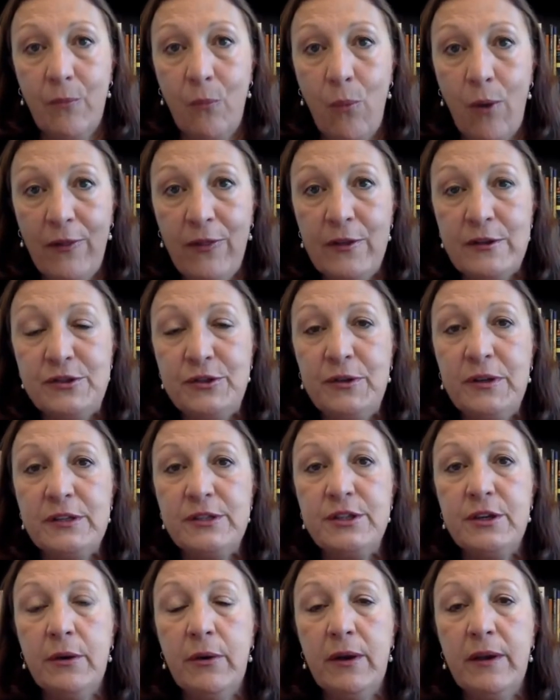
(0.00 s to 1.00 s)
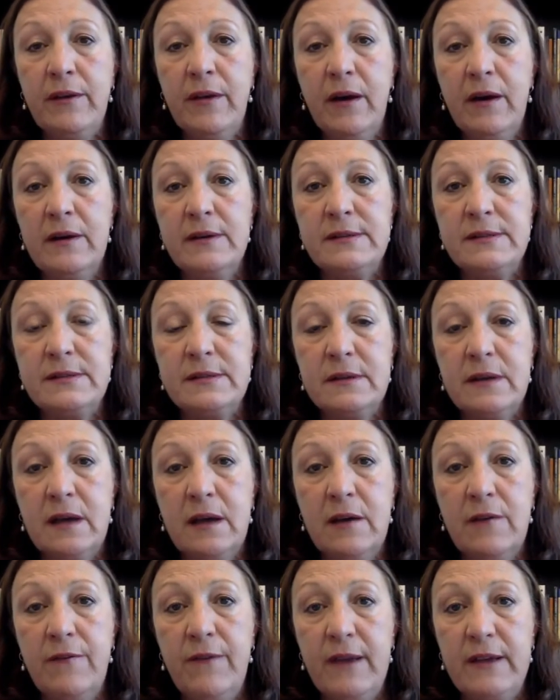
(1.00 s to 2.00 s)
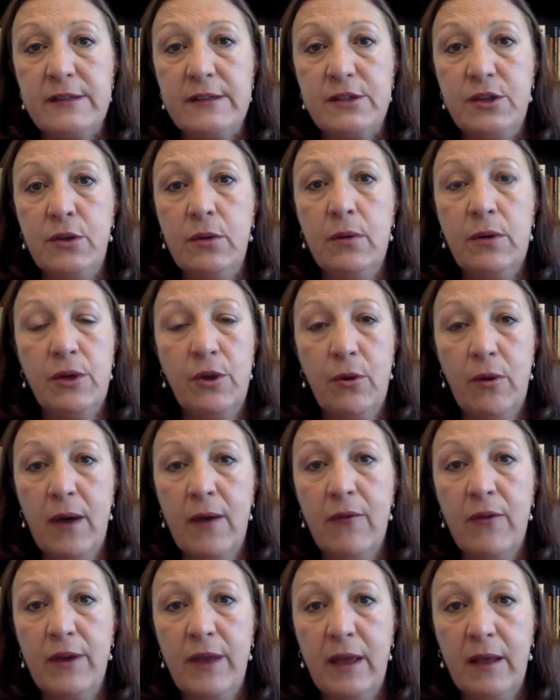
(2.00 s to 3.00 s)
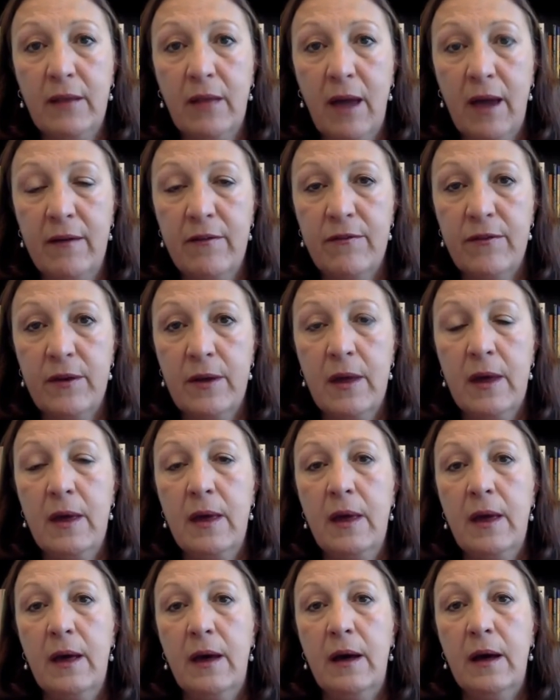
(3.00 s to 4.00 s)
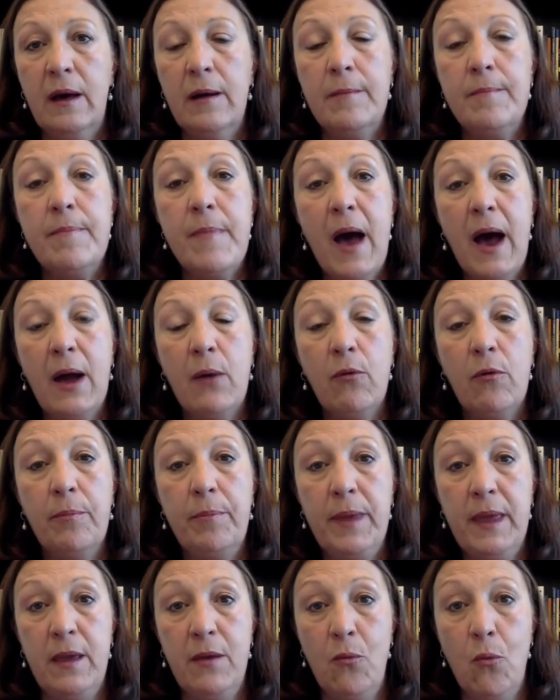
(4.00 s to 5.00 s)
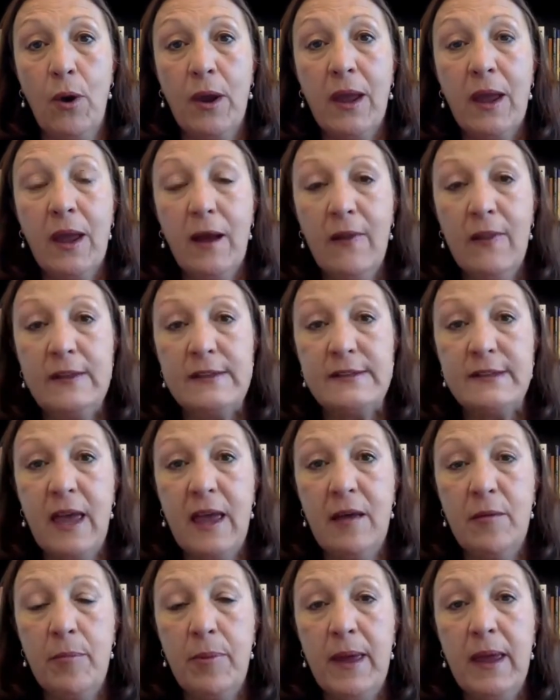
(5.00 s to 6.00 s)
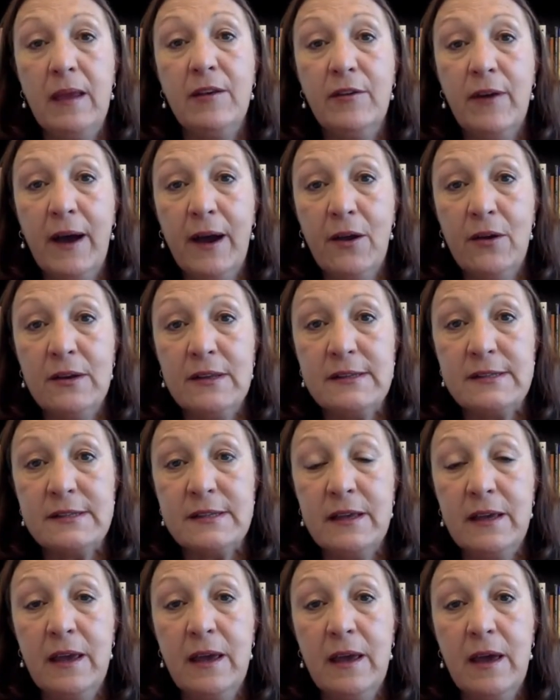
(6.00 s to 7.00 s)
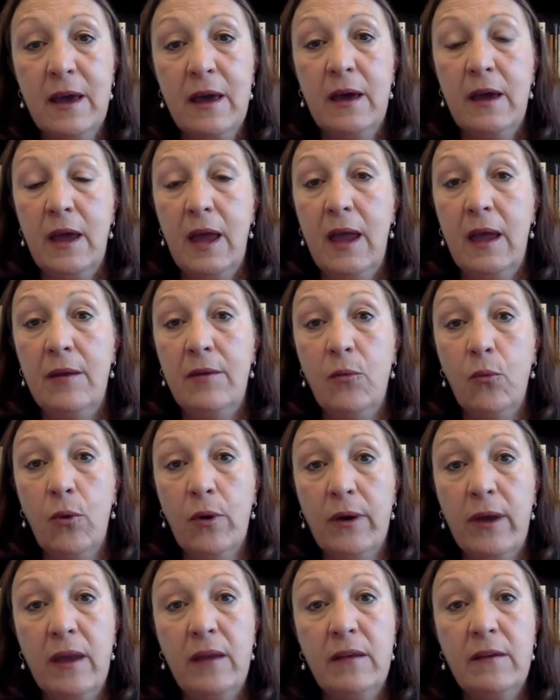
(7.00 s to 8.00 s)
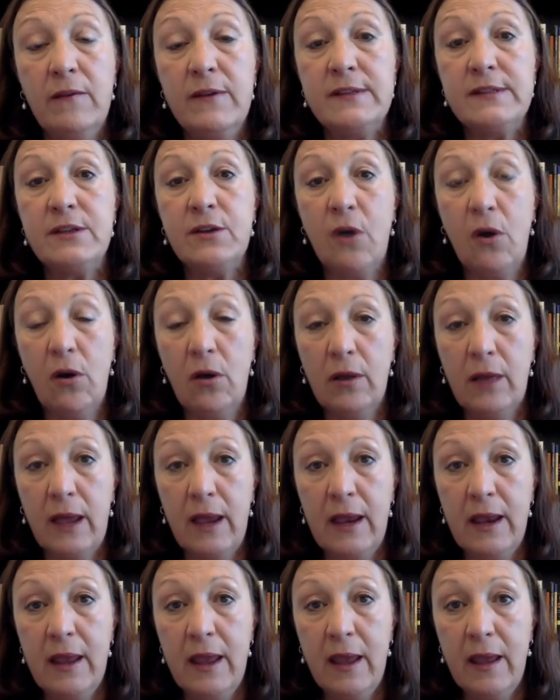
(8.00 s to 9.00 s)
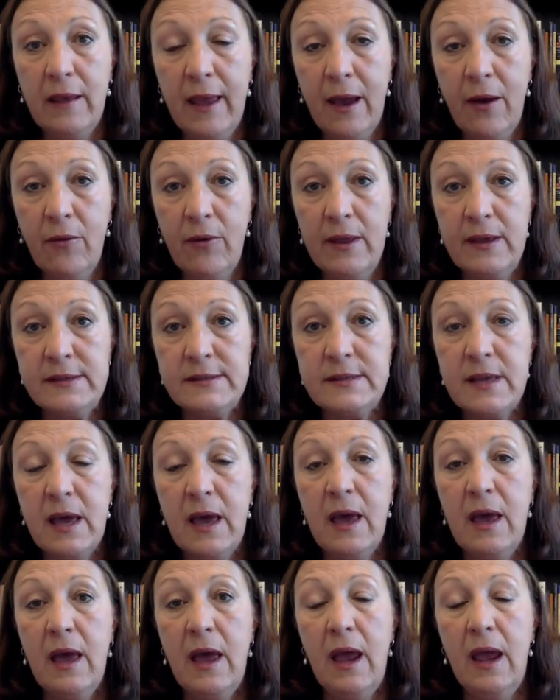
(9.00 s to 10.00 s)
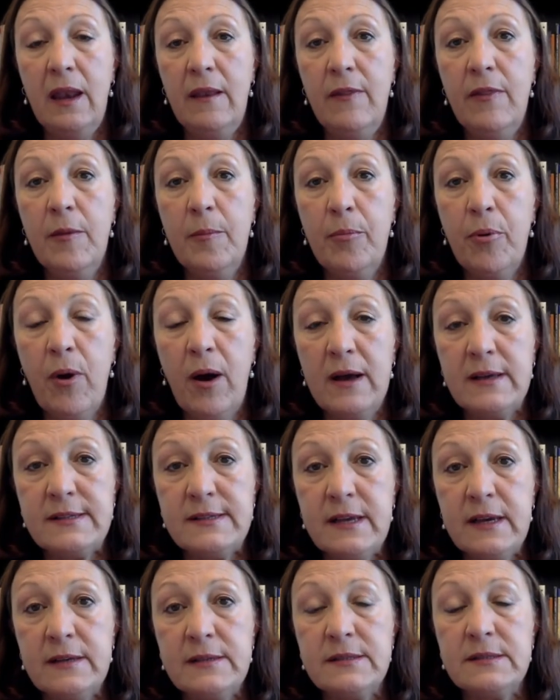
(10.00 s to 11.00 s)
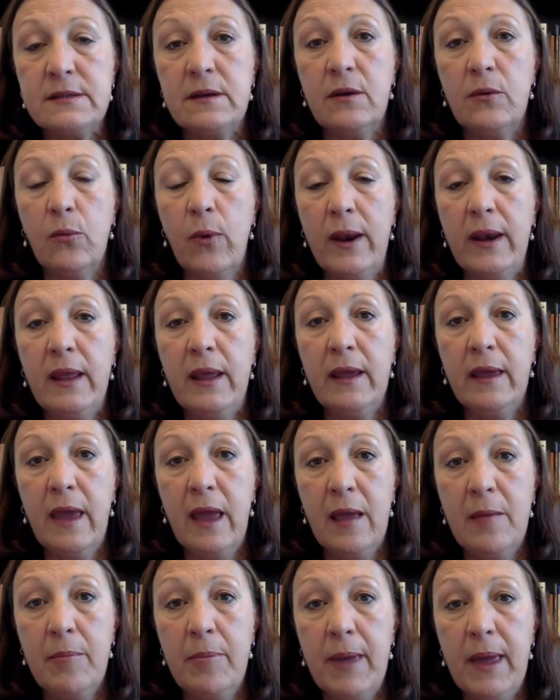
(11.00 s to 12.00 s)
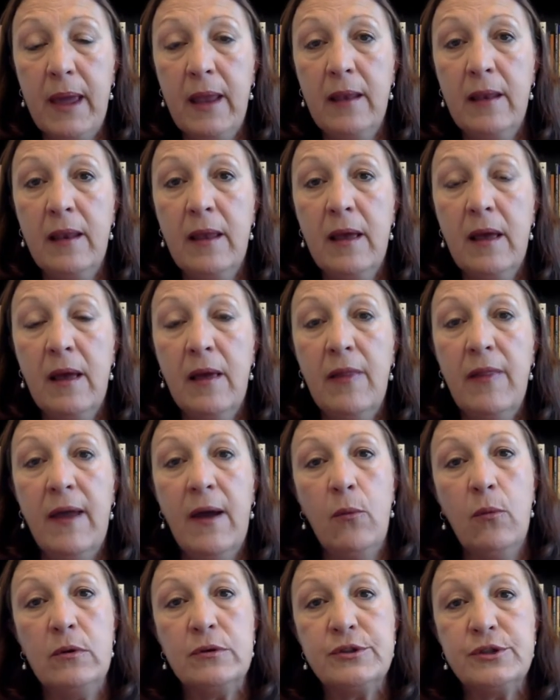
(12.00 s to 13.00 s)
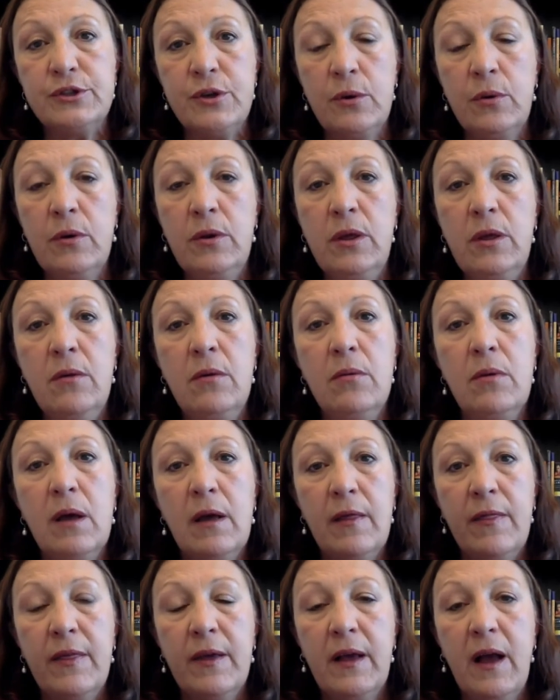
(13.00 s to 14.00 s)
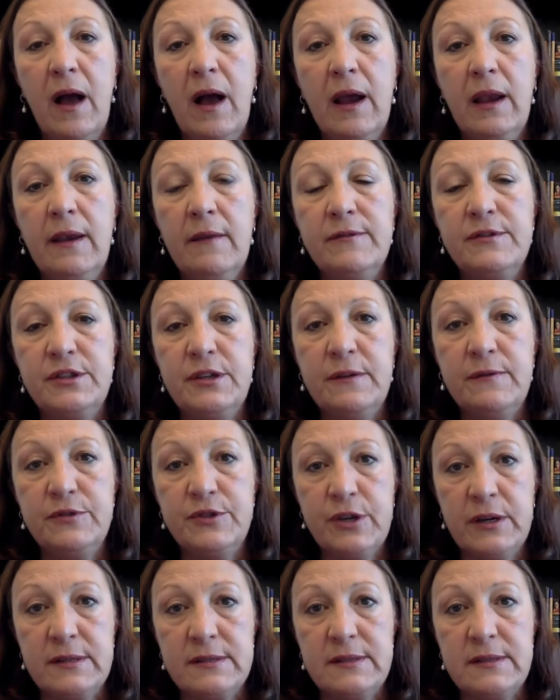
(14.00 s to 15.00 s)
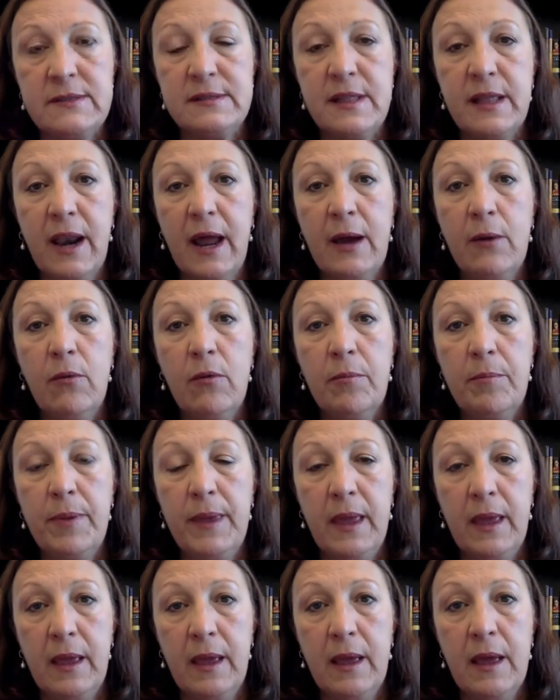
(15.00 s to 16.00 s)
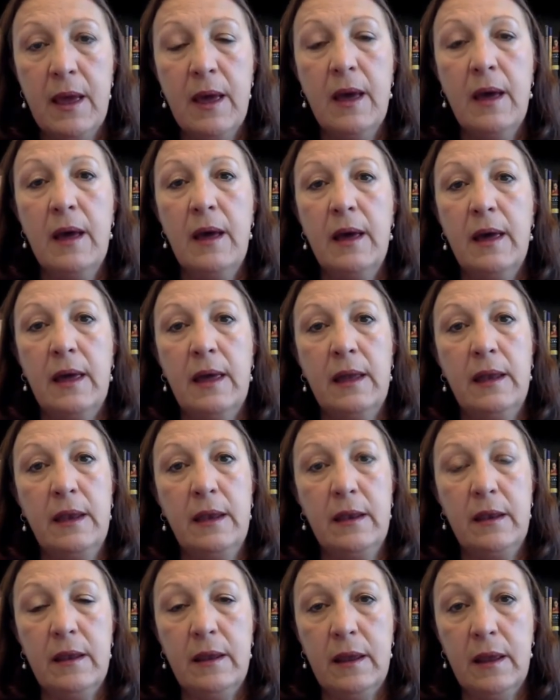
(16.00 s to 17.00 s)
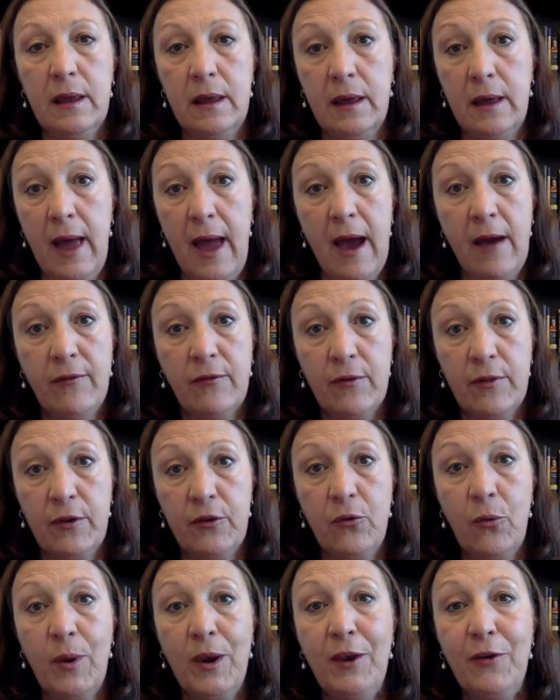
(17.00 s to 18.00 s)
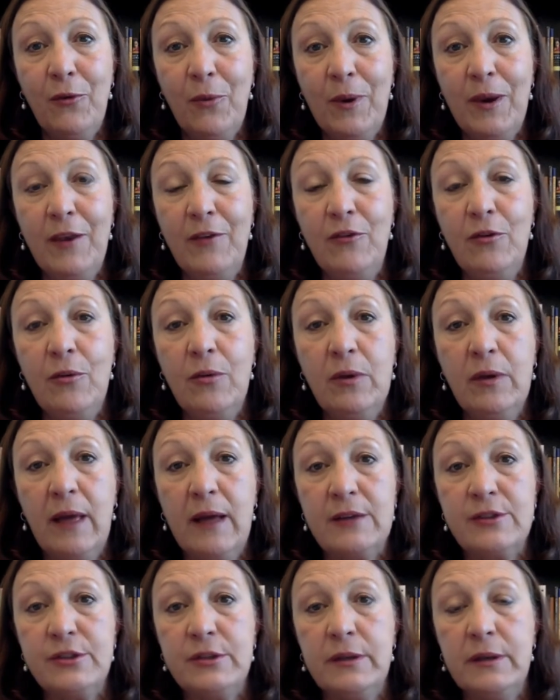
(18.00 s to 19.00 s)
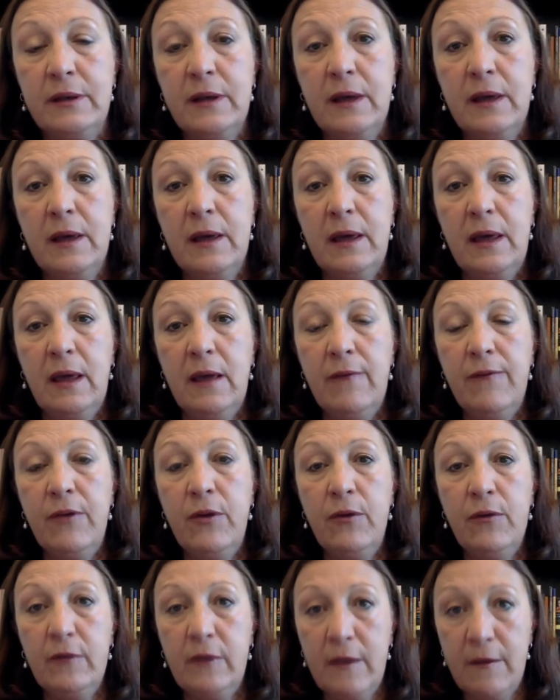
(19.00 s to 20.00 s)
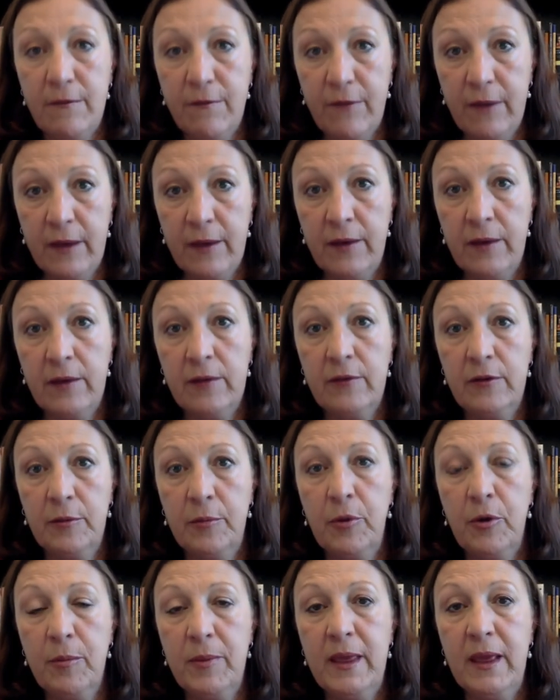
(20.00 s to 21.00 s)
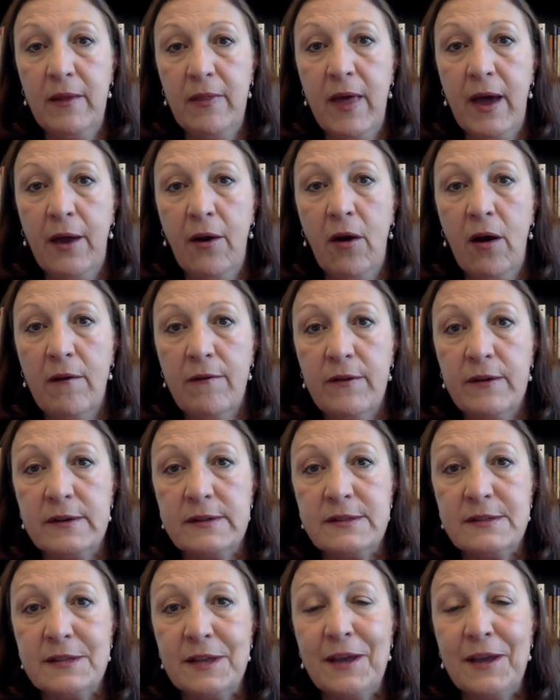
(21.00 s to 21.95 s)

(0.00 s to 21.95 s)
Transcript: what the judiciary does affects you in your everyday life. I will be working on this campaign tirelessly and working to visit all 88 counties, and in the process, running a campaign that will show you the kind of Chief Justice that I will be in after the 2022 election, if you see fit to put me in that office.